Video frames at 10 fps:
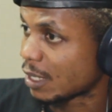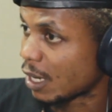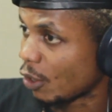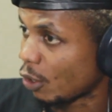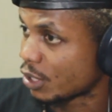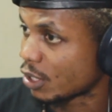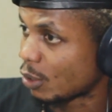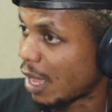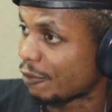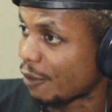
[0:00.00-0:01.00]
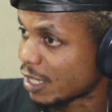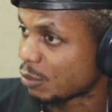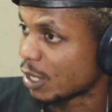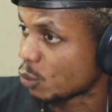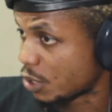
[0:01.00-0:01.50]
technological
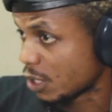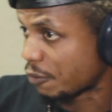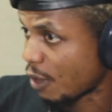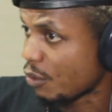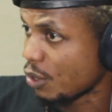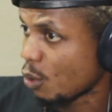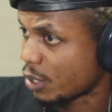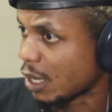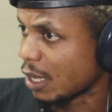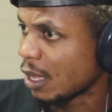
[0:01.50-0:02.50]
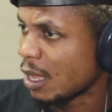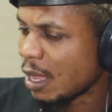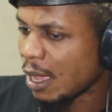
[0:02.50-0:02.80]
advancement, which is very okay.